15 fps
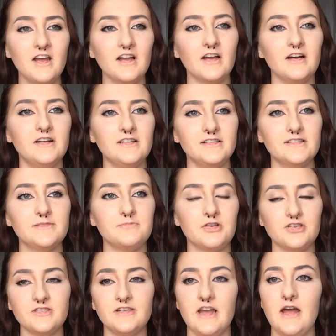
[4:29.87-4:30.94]
Because
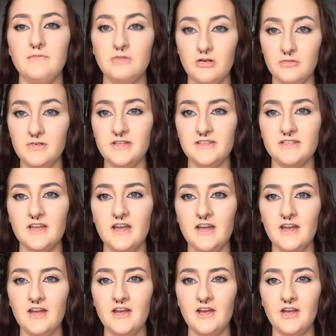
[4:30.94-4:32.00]
personally, I'm always
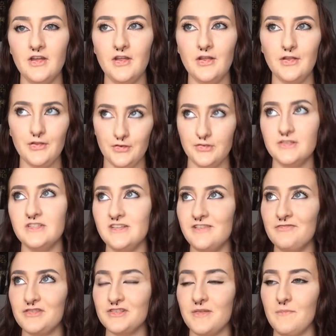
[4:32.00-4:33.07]
thirsty
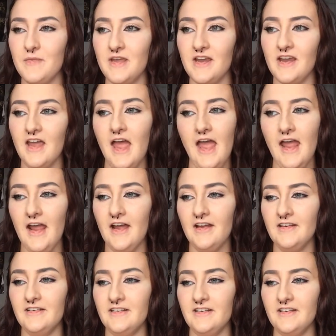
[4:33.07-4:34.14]
for something,
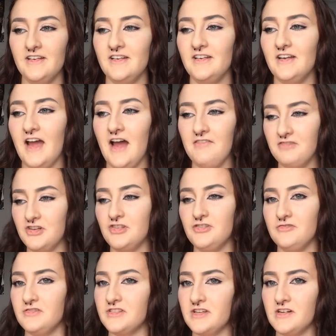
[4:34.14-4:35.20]
and having
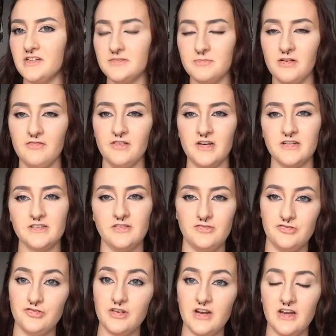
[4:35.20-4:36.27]
juice there is perfect because I'll
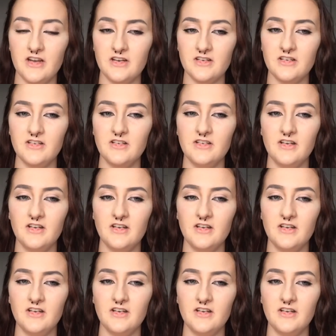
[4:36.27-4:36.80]
drink it.